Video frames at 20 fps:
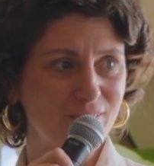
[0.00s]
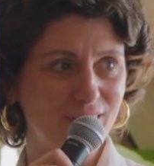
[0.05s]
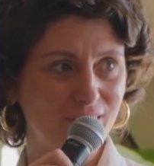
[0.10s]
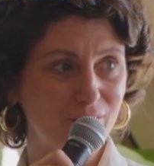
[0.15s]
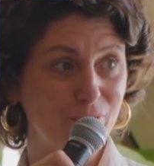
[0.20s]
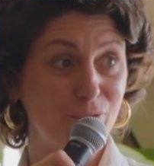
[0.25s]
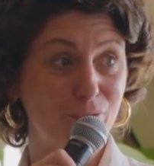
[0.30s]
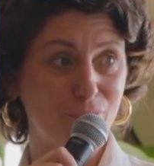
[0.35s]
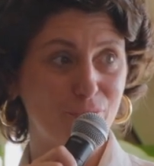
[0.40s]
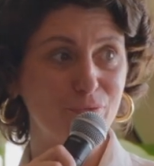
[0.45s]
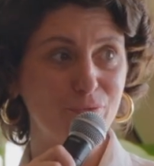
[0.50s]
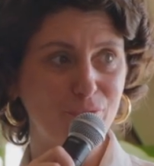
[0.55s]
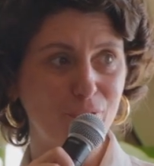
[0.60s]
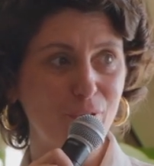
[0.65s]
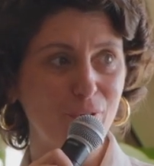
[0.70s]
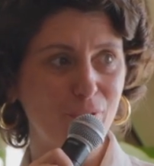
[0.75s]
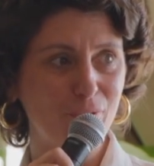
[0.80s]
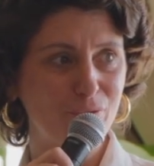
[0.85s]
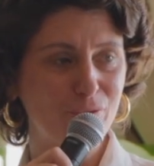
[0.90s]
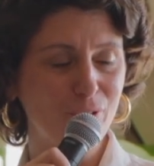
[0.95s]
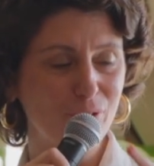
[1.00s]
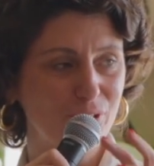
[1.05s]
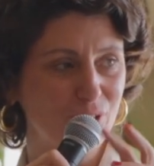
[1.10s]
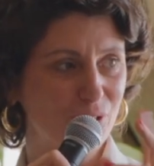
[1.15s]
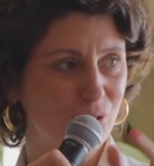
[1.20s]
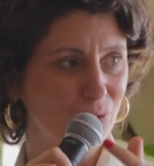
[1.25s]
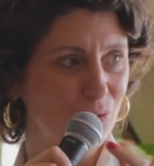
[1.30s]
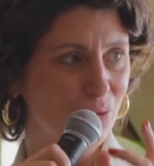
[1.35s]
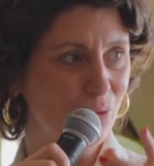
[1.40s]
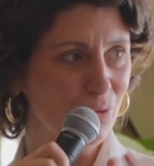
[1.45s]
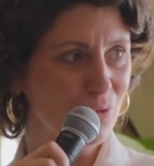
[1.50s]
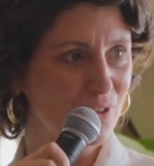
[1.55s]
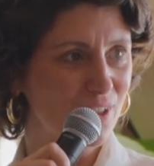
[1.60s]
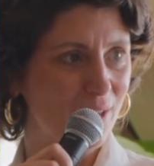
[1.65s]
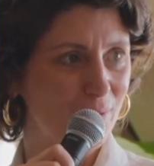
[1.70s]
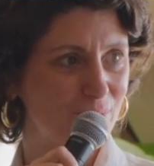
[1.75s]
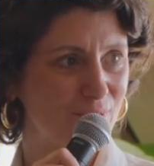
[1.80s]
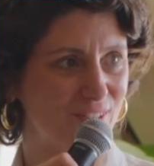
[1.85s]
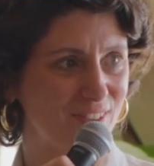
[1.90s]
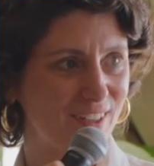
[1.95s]
that for these two
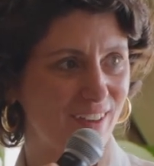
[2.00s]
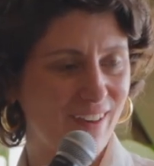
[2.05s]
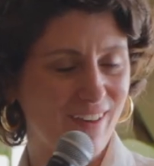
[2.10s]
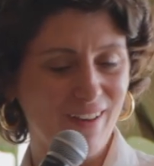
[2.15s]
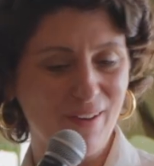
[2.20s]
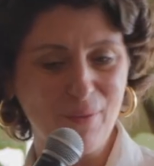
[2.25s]
concepts.